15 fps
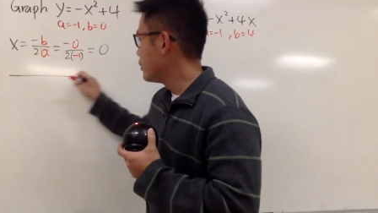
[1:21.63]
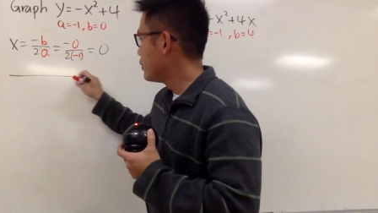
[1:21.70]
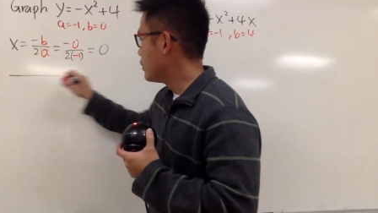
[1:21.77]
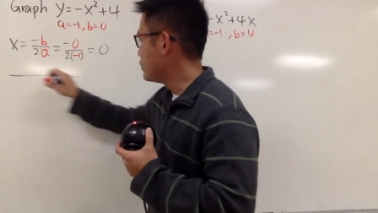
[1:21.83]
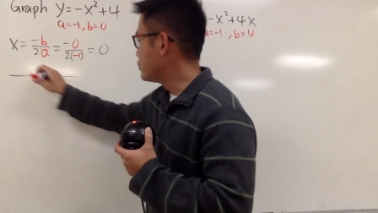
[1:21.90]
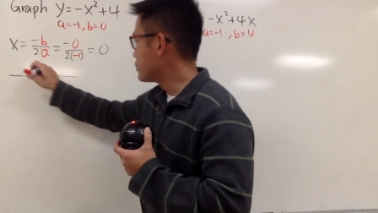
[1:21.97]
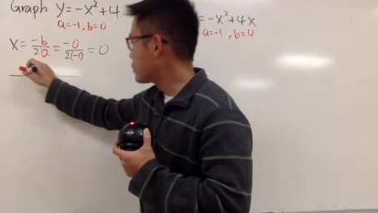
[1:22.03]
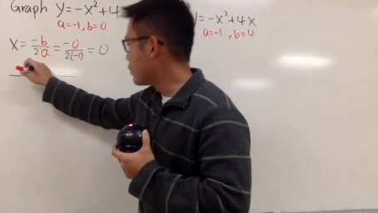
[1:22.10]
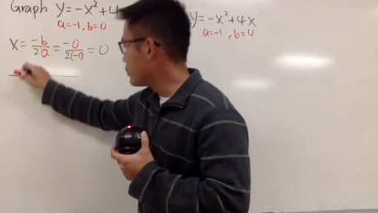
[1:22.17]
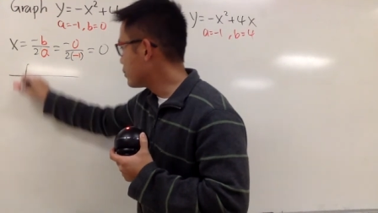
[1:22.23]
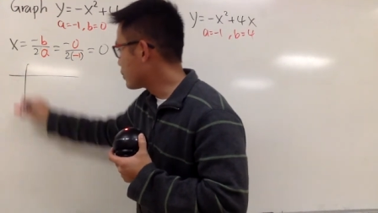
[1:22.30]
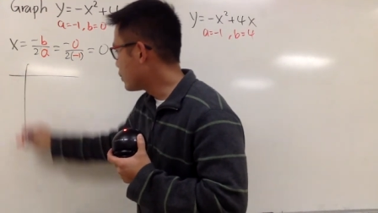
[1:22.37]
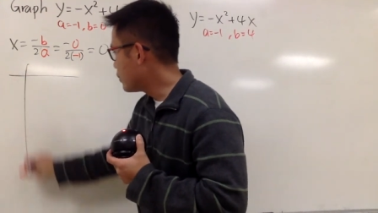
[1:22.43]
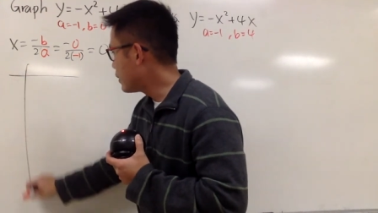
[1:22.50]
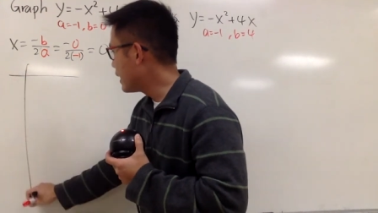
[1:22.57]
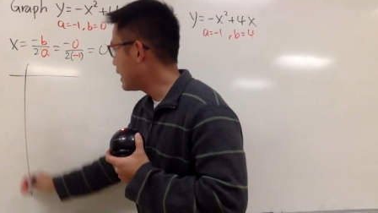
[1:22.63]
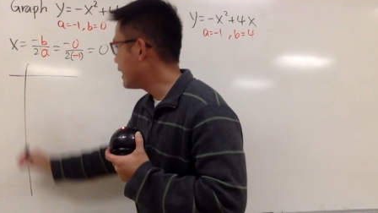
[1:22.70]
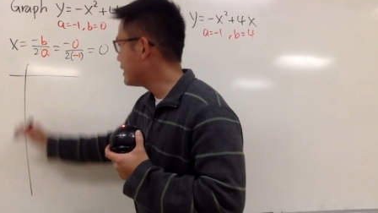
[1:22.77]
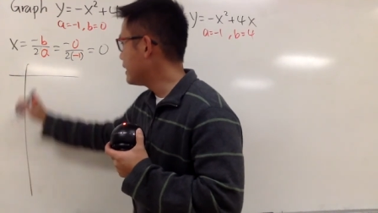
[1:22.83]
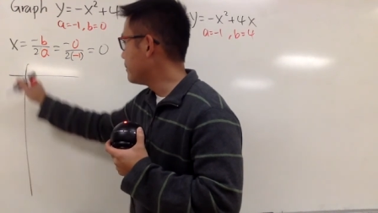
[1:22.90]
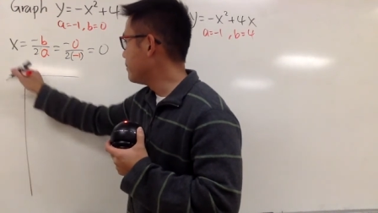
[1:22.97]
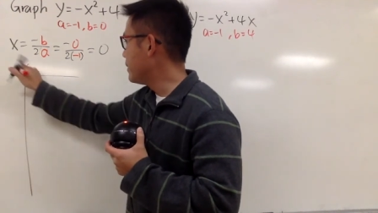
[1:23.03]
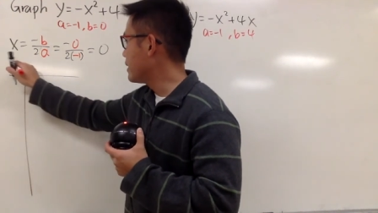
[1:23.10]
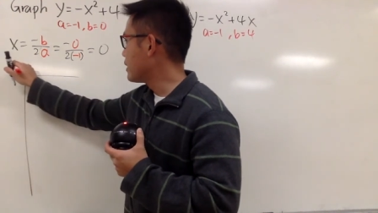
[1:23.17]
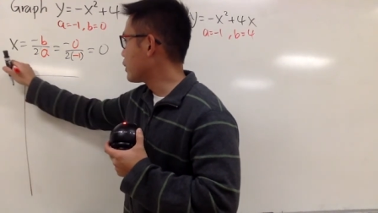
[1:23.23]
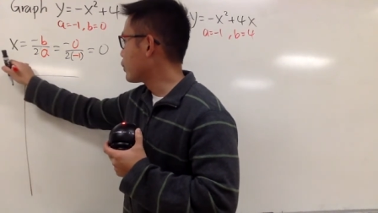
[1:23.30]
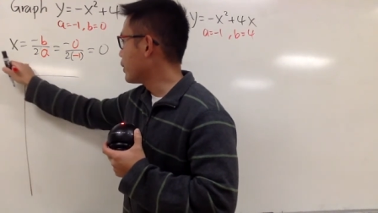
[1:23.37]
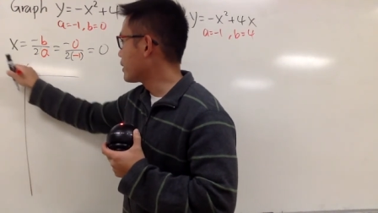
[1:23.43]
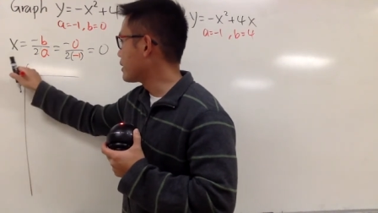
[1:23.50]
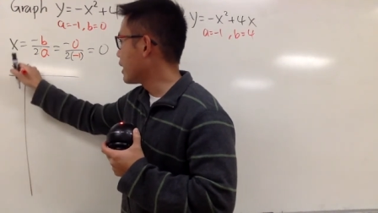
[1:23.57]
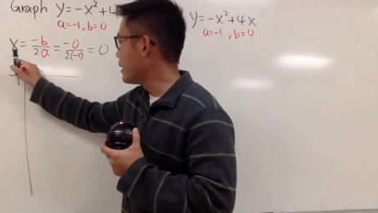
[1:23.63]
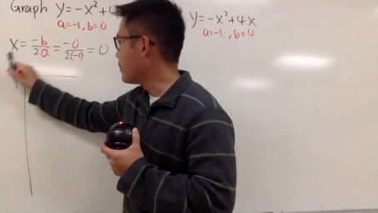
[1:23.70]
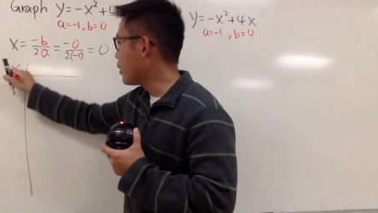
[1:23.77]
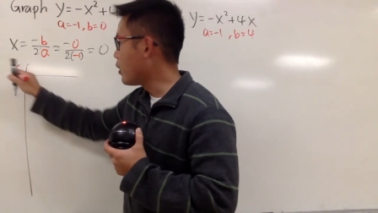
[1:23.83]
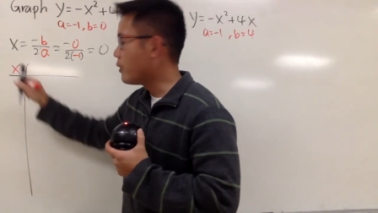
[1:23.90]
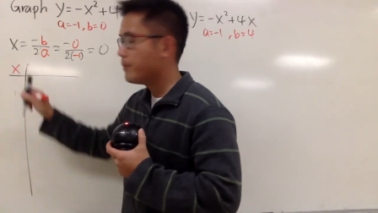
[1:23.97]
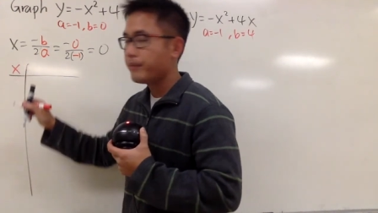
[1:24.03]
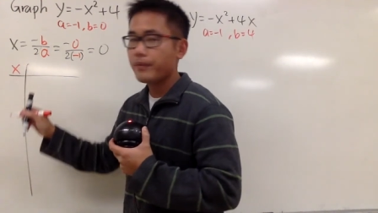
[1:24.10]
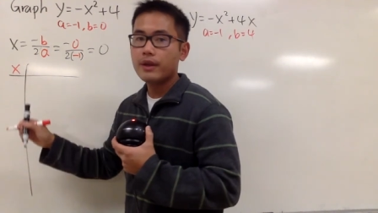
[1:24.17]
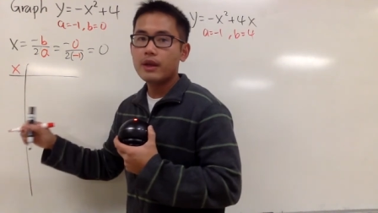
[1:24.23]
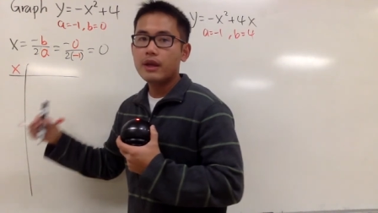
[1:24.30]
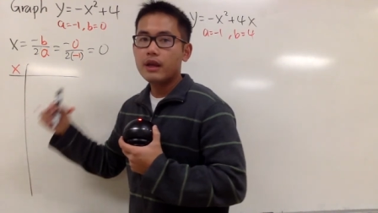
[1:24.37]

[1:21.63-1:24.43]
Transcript: you're just going to go ahead and make a quick table.